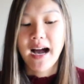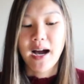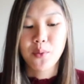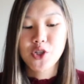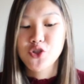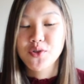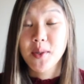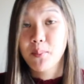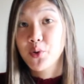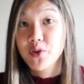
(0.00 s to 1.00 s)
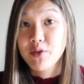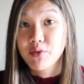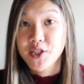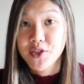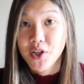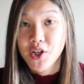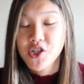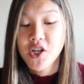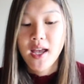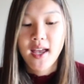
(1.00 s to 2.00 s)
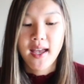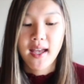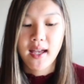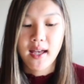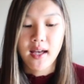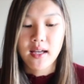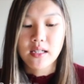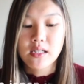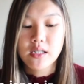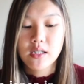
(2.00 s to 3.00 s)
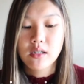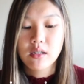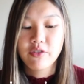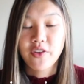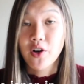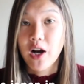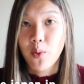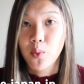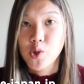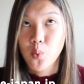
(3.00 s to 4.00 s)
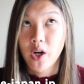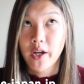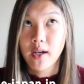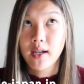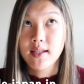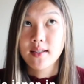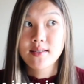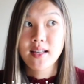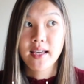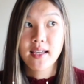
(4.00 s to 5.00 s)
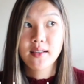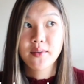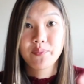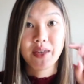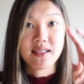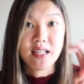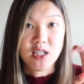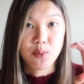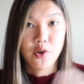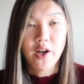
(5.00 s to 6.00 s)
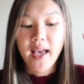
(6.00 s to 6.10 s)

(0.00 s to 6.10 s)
I would do some pre-research and figure out which one is like accessible.